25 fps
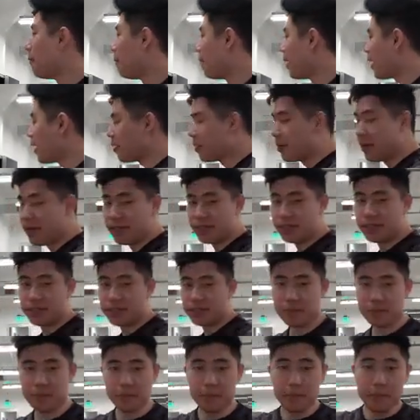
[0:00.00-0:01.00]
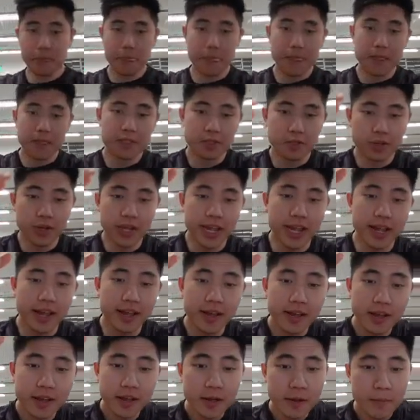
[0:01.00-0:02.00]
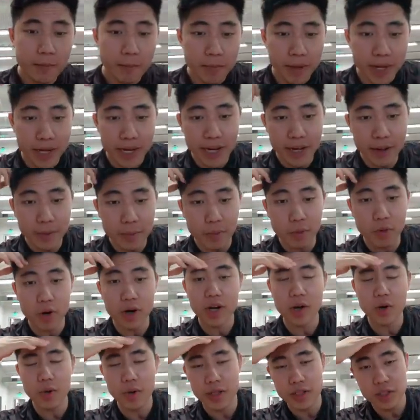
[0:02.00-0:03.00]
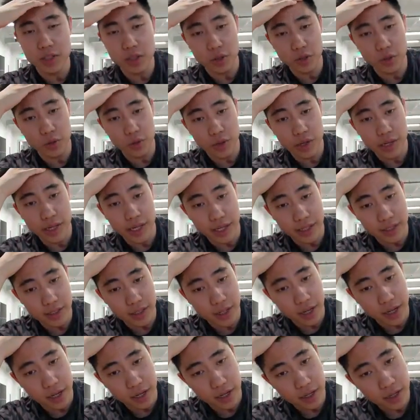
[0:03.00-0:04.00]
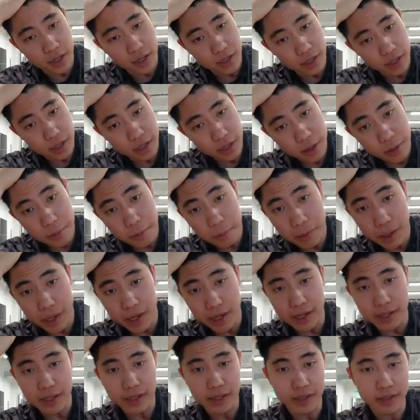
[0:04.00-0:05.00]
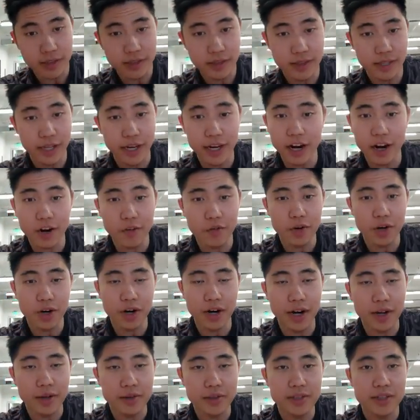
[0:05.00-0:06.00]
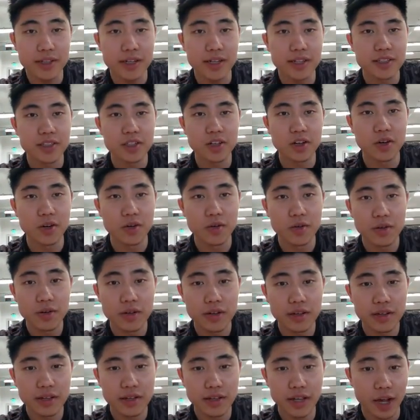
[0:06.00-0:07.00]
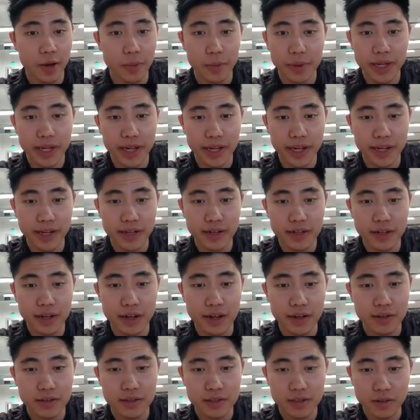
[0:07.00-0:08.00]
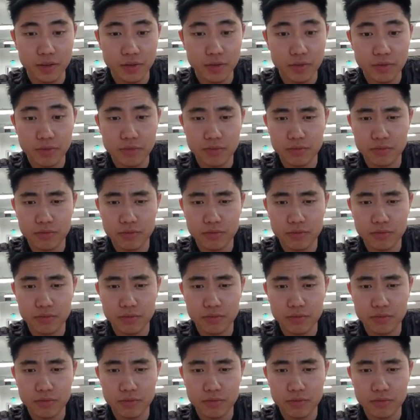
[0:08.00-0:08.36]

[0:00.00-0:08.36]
But anyways, so yeah, me and him were going to get the dog, but then he offered our house today, so now we can't get a dog, so.